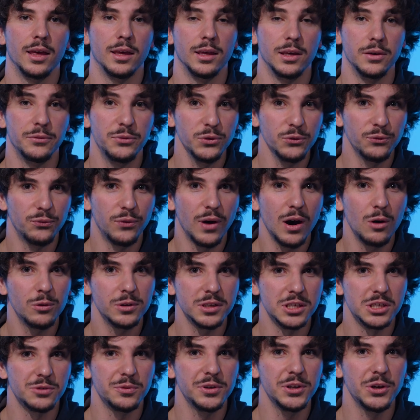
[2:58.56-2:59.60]
If you
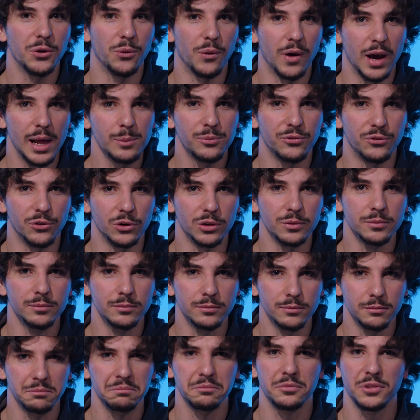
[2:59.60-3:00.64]
found this video helpful,
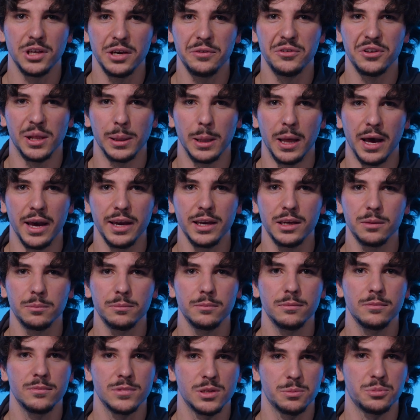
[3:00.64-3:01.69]
give it a like,
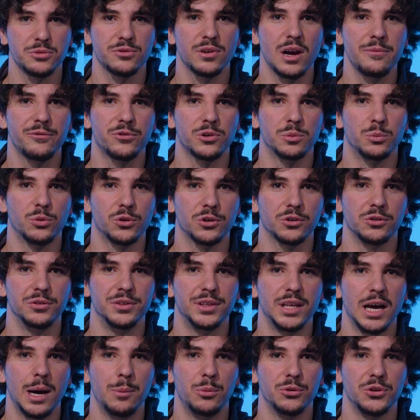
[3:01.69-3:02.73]
subscribe for more
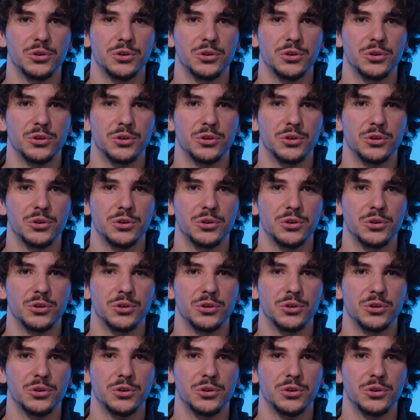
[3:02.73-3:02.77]
Contabo